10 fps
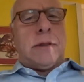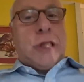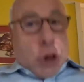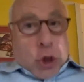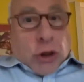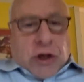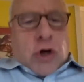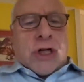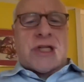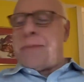looked
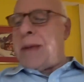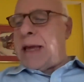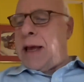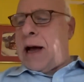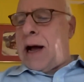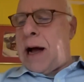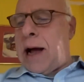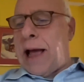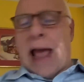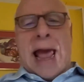good to me.
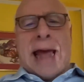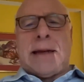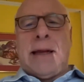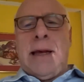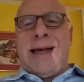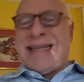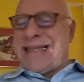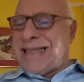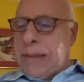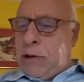And
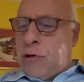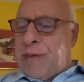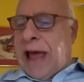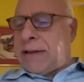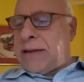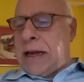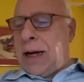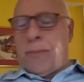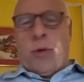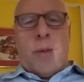similar to that, the
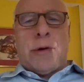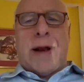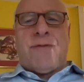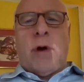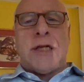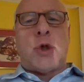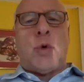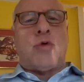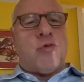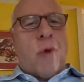unemployment rate for high
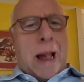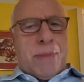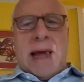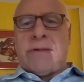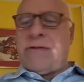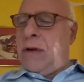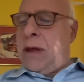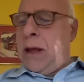school dropouts